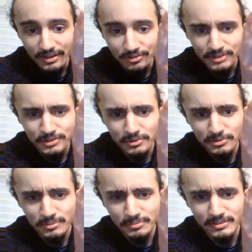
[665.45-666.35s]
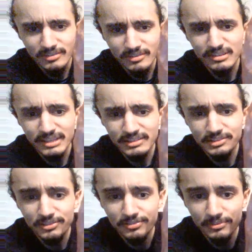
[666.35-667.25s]
I tried to do something slightly
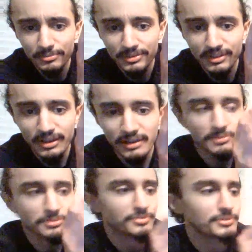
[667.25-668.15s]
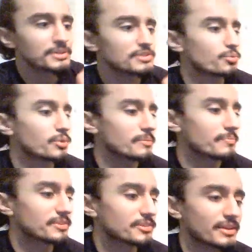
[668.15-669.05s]
different with the ankles for each one,
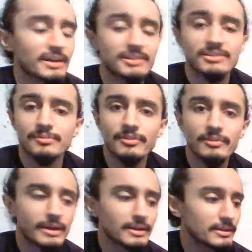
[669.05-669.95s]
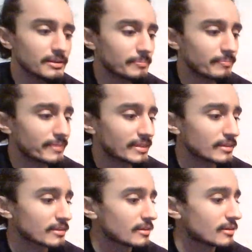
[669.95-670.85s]
just to add some variety.
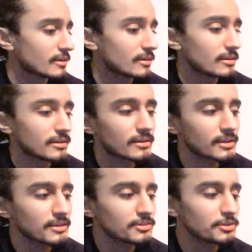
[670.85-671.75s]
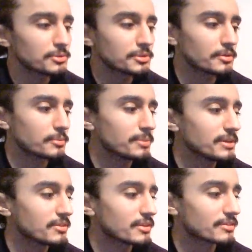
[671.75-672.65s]
I guess the only other
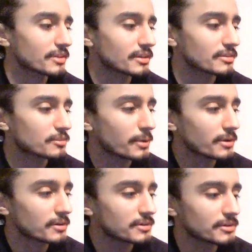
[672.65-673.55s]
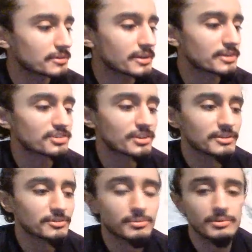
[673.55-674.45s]
big things I can spot on here that I
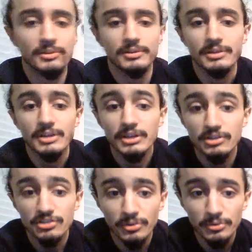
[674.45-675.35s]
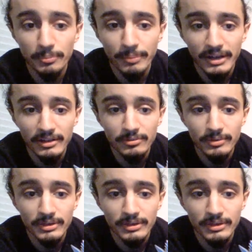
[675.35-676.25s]
changed were the shoulder pads
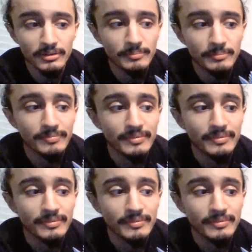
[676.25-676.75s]
right here.